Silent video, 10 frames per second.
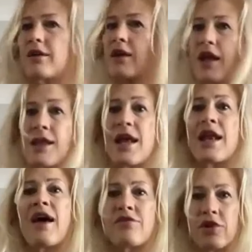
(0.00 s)
then
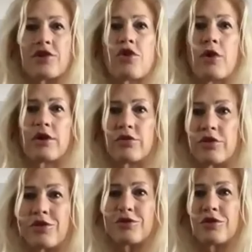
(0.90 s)
after I started going ding,
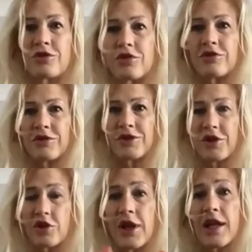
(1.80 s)
ding, ding, ding, ding, ding, ding,
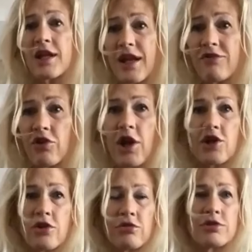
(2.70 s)
ding, and then after I
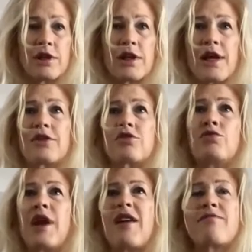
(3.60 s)
started losing like
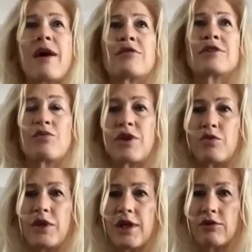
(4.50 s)
2.5 pounds in 1
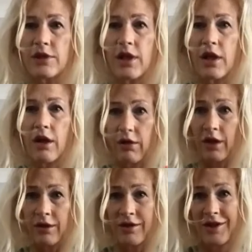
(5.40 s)
week. I was like, huh,
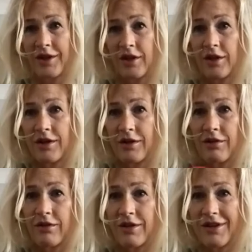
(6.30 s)

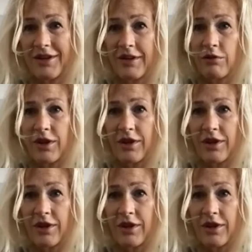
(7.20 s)
what the